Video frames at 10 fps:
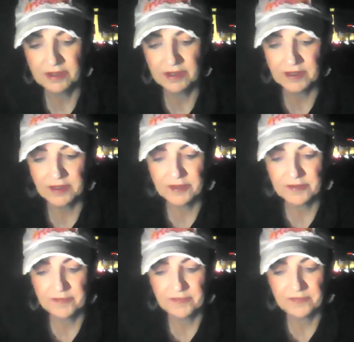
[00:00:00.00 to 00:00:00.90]

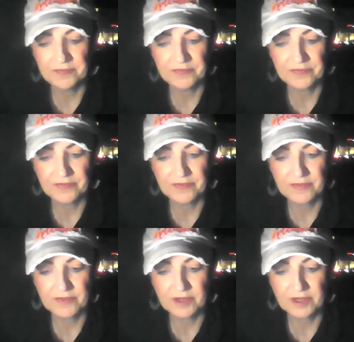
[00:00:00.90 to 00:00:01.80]

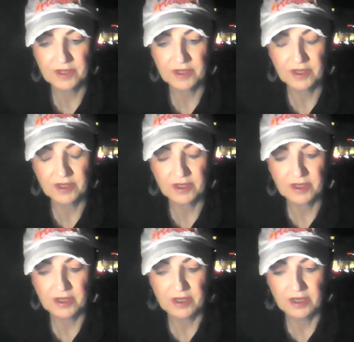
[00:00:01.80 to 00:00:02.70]

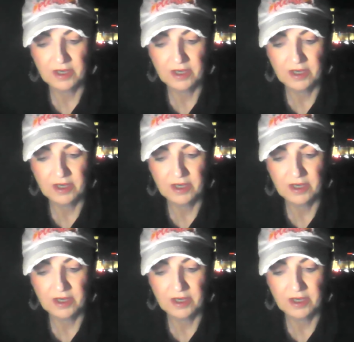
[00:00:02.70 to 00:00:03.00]
[no speech]